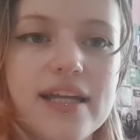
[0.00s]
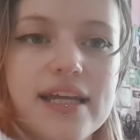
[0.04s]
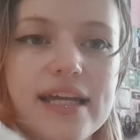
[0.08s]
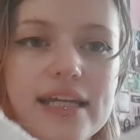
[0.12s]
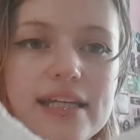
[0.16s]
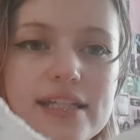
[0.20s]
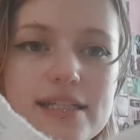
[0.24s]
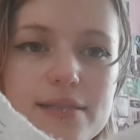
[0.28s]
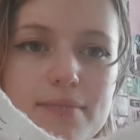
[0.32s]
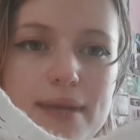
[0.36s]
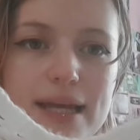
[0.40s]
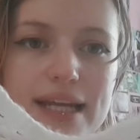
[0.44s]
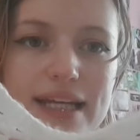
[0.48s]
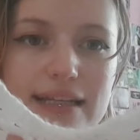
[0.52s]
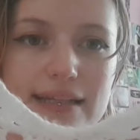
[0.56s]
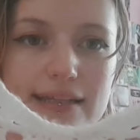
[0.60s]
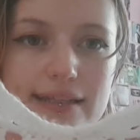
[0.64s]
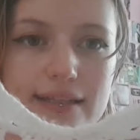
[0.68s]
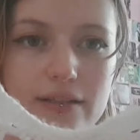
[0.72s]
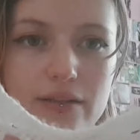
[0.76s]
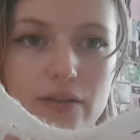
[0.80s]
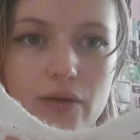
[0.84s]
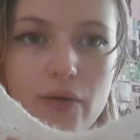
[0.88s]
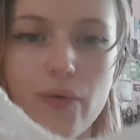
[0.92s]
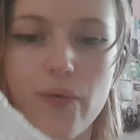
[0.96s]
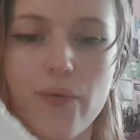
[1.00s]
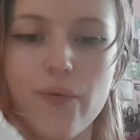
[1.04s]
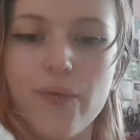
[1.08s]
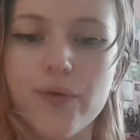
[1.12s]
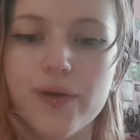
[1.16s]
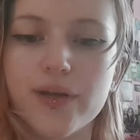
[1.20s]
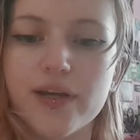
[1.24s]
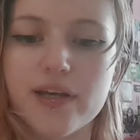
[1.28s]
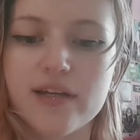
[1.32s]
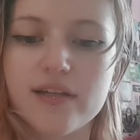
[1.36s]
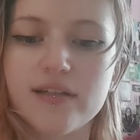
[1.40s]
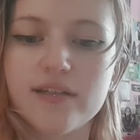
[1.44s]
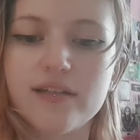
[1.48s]
It's made a little
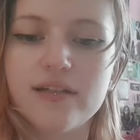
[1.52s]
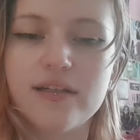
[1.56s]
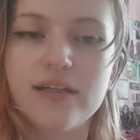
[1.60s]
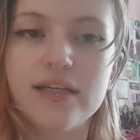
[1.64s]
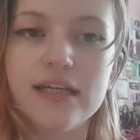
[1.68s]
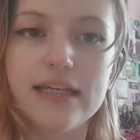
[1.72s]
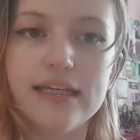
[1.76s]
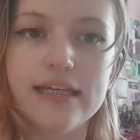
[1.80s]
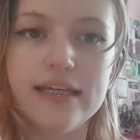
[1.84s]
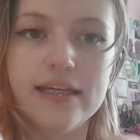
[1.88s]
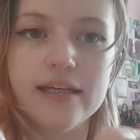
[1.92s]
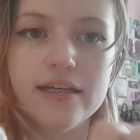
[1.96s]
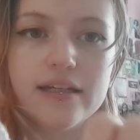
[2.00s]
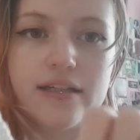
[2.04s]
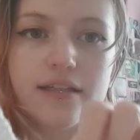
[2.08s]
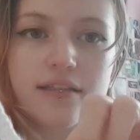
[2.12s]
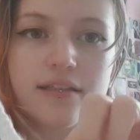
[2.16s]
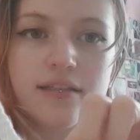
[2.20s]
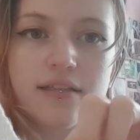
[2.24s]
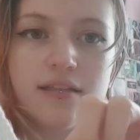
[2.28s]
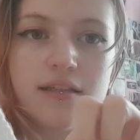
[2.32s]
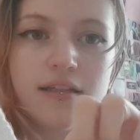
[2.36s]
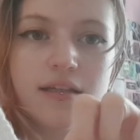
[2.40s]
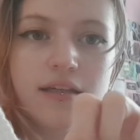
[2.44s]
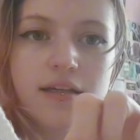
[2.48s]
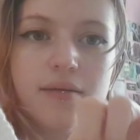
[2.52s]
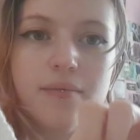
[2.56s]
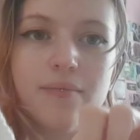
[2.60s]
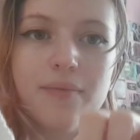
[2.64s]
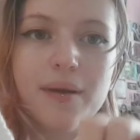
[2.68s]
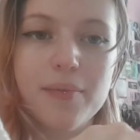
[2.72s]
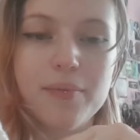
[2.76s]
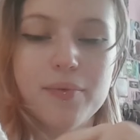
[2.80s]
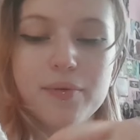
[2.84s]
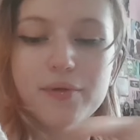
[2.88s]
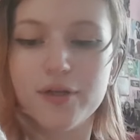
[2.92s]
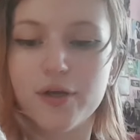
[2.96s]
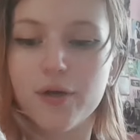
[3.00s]
corner here by
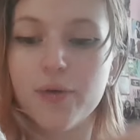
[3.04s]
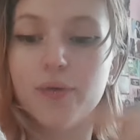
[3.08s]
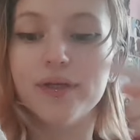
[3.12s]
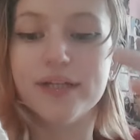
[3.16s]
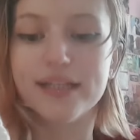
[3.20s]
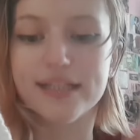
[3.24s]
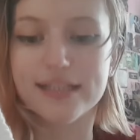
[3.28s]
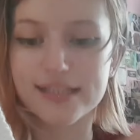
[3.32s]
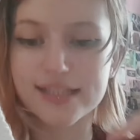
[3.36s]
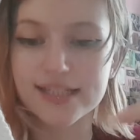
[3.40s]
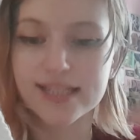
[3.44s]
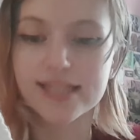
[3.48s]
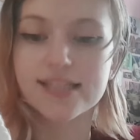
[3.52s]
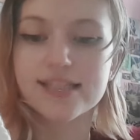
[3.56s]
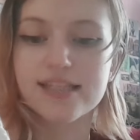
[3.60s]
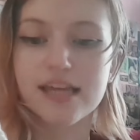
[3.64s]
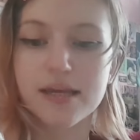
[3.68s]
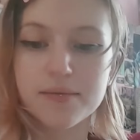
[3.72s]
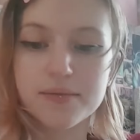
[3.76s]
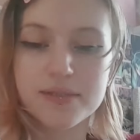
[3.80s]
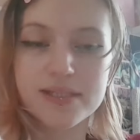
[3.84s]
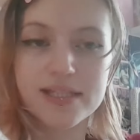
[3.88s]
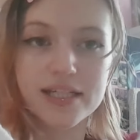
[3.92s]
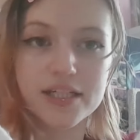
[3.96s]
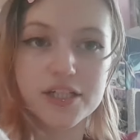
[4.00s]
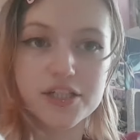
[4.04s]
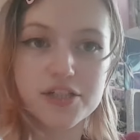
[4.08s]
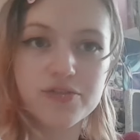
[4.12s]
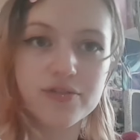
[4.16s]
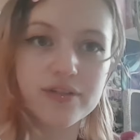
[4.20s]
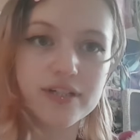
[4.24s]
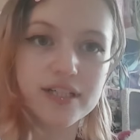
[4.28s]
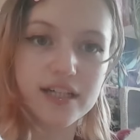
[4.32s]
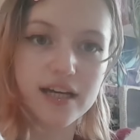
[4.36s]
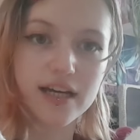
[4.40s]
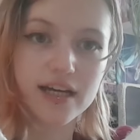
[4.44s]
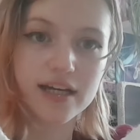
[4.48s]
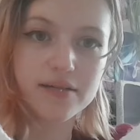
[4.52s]
going into the same stitch 3
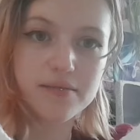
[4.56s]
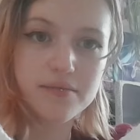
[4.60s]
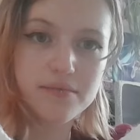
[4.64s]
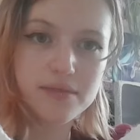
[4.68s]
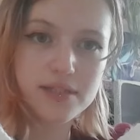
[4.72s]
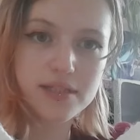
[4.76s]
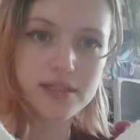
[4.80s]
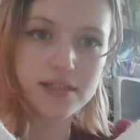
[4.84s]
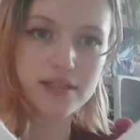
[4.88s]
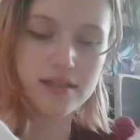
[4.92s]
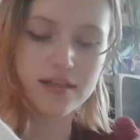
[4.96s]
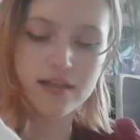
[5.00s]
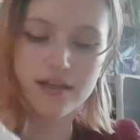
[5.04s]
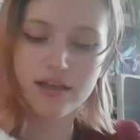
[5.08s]
times.